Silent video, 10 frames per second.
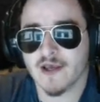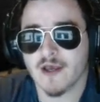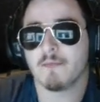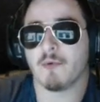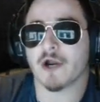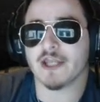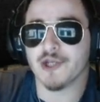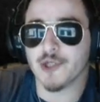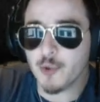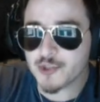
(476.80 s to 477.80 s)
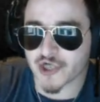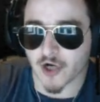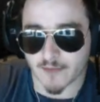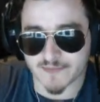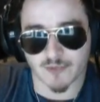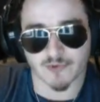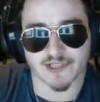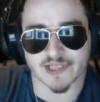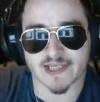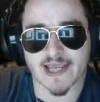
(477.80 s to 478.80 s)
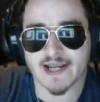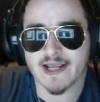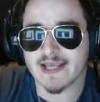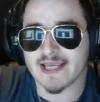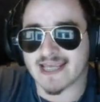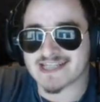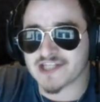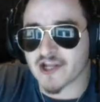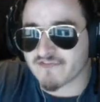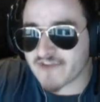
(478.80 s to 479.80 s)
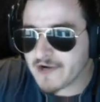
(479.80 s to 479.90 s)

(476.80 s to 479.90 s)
But one of the new terms that we're looking at is that they are very